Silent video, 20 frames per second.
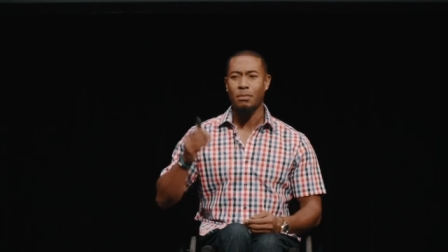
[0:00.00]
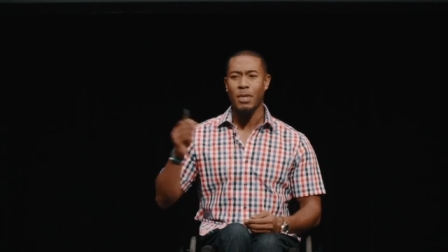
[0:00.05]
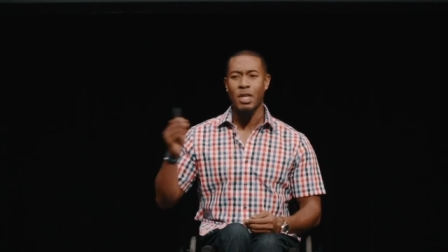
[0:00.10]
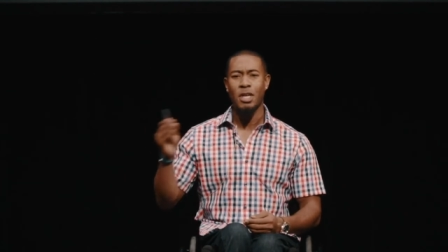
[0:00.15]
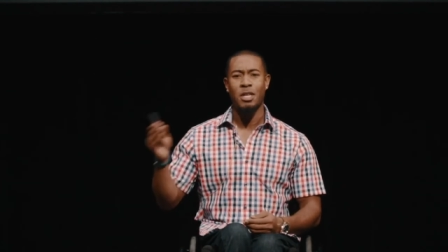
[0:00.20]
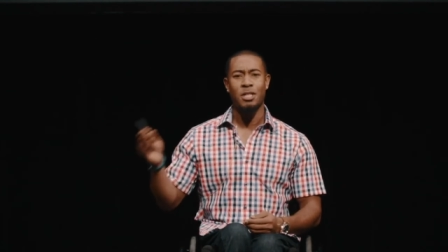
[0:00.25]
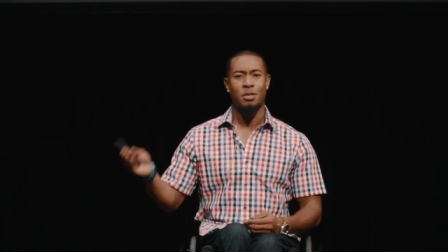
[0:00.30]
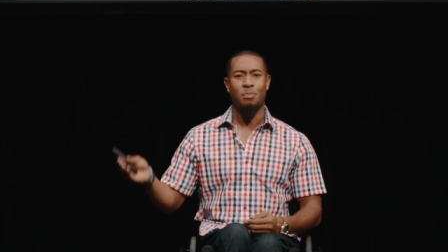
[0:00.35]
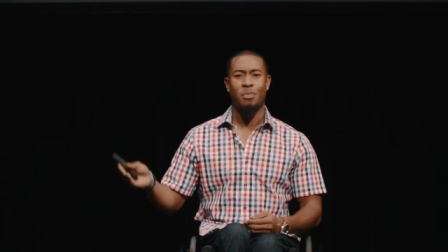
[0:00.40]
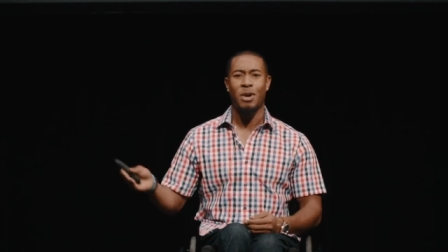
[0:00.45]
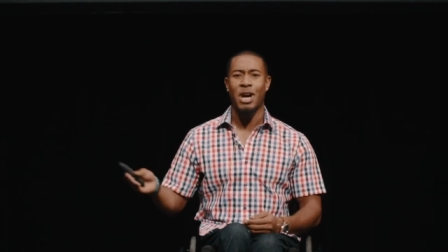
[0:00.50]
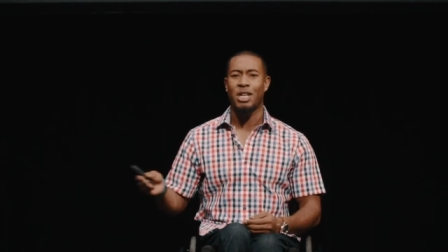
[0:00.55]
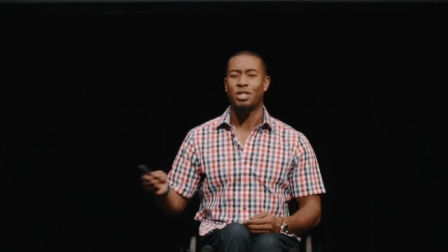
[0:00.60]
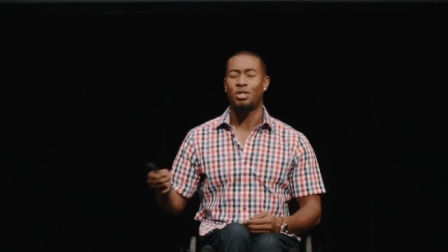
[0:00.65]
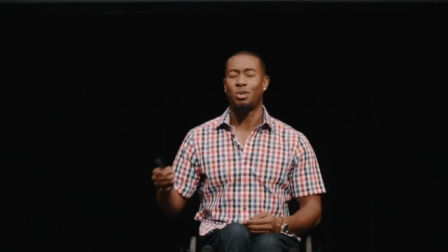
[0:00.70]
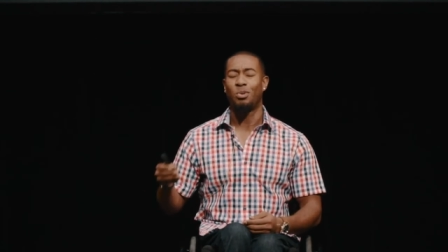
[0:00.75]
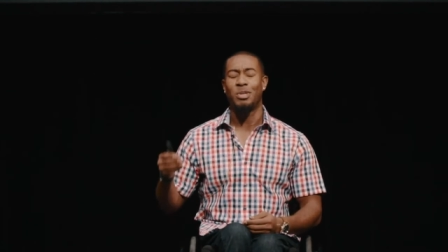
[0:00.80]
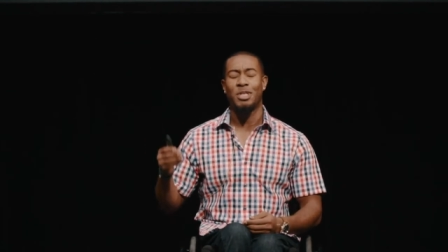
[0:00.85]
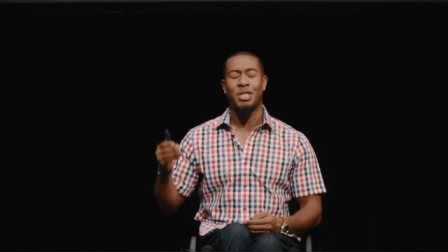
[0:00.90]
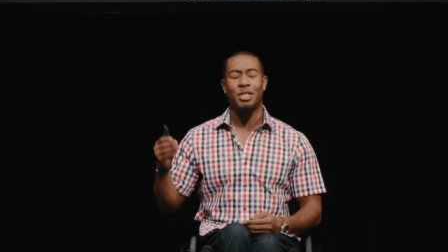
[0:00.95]
because the
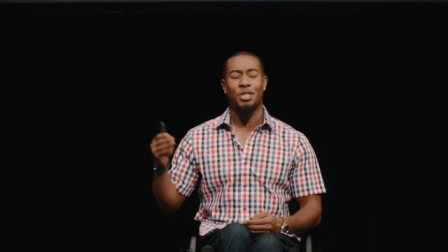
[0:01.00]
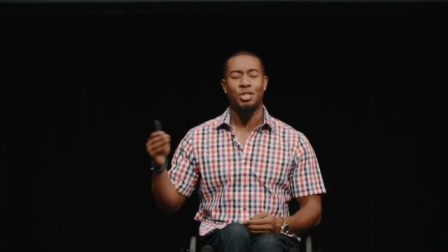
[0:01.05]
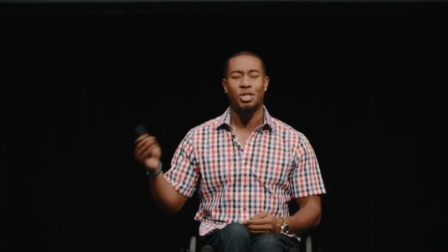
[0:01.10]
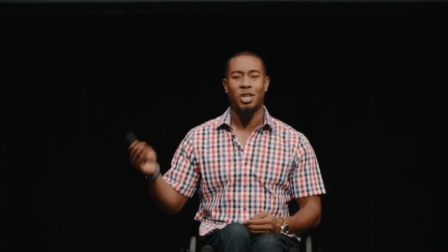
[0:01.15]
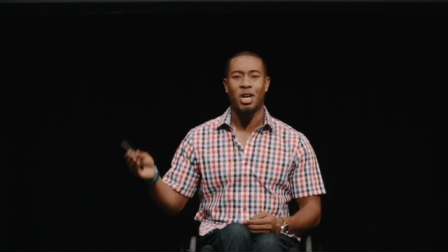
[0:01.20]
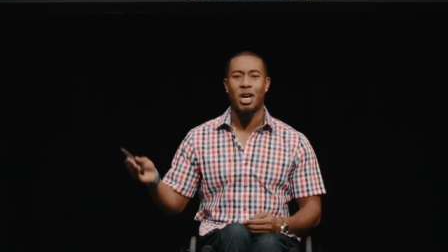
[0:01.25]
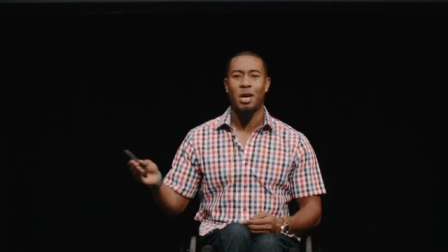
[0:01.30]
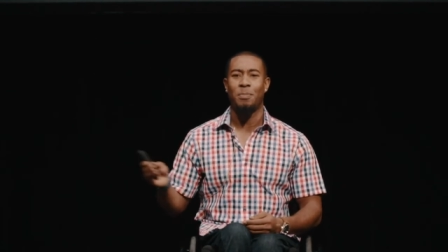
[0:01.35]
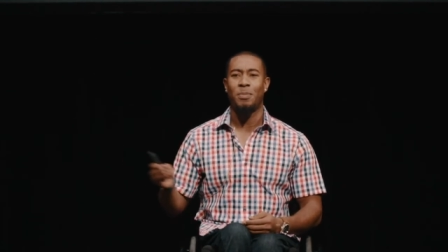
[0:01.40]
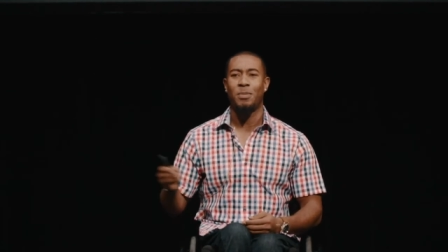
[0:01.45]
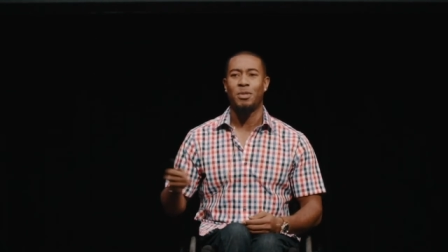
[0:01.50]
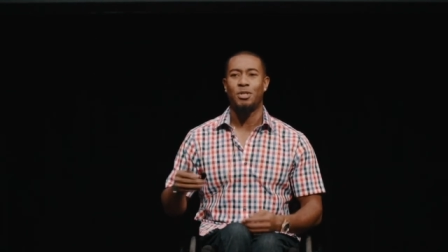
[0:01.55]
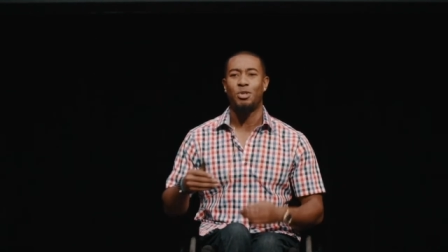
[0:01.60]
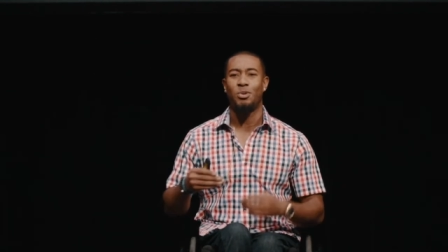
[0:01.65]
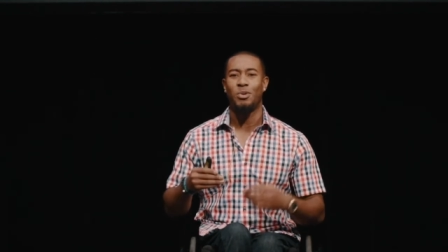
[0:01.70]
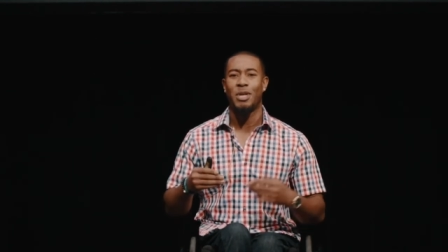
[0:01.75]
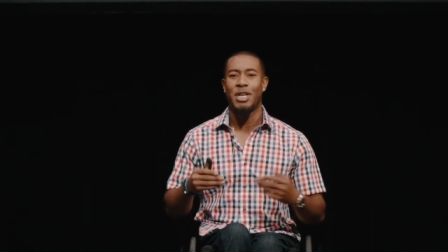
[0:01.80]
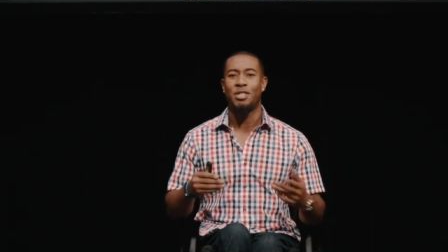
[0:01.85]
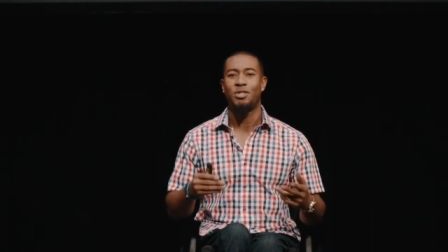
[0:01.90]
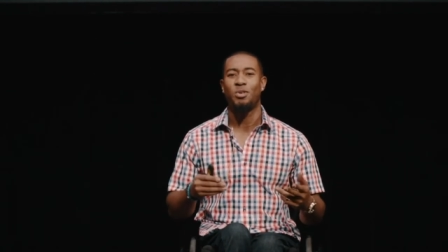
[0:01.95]
practical was in the shop,
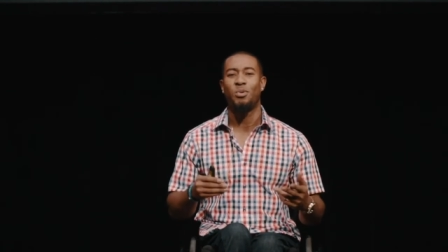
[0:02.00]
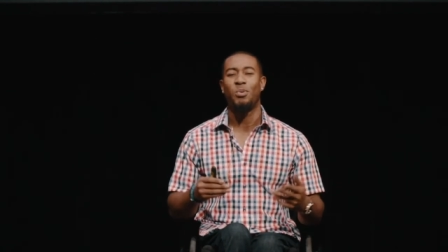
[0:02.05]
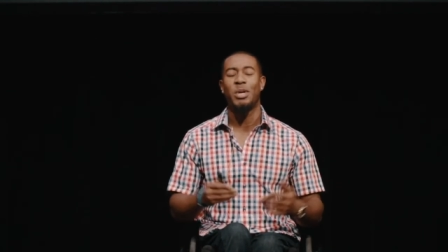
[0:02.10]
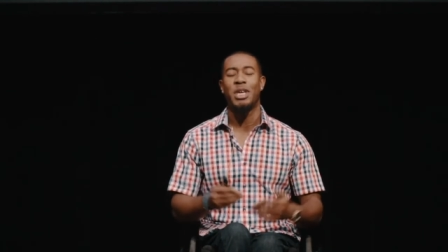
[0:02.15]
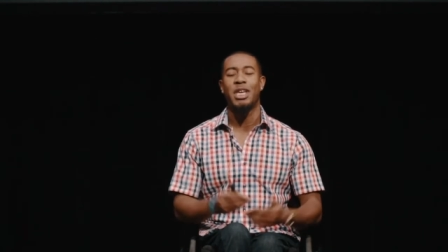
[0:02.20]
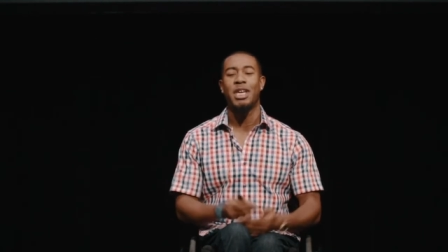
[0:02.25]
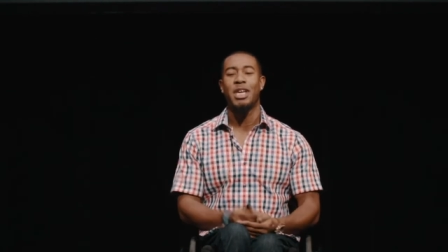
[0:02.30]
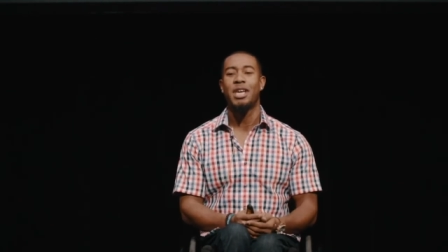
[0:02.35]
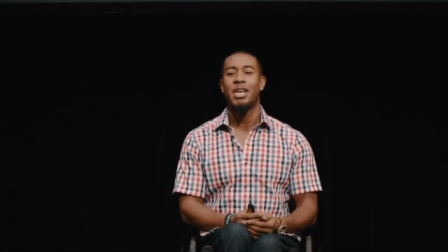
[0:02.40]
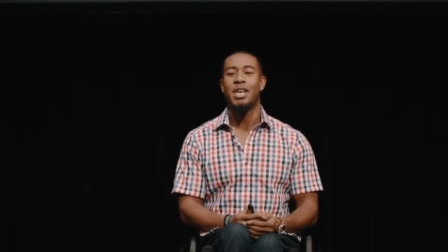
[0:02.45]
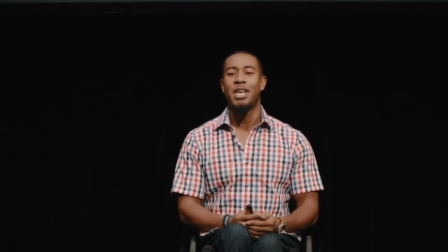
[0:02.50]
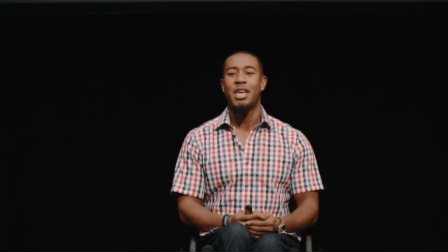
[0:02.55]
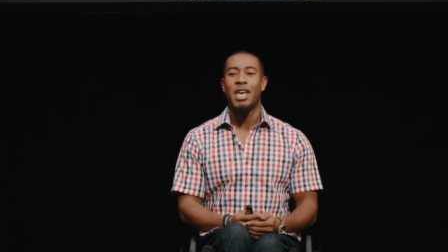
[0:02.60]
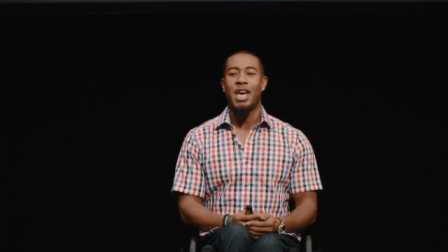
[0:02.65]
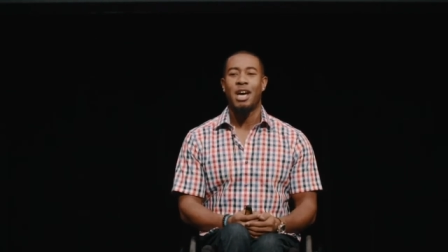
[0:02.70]
2 nights a week.